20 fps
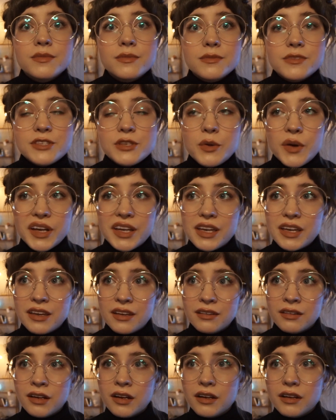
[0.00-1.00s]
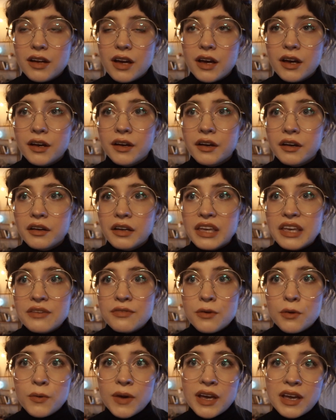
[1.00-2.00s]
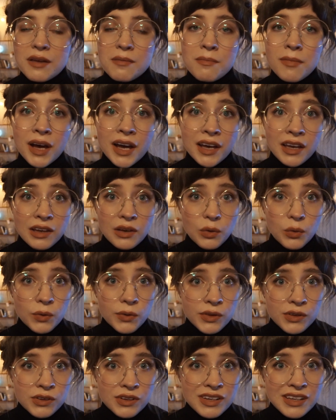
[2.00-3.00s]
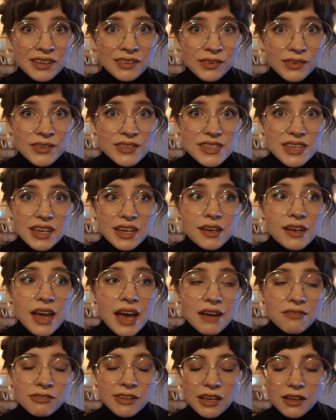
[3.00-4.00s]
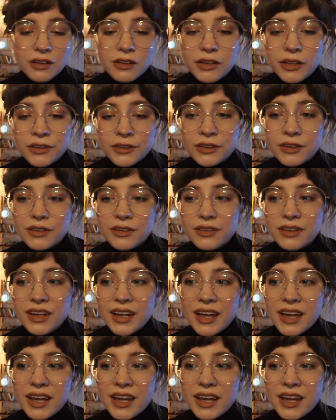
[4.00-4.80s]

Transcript: so I can give away my older needles and have that clutter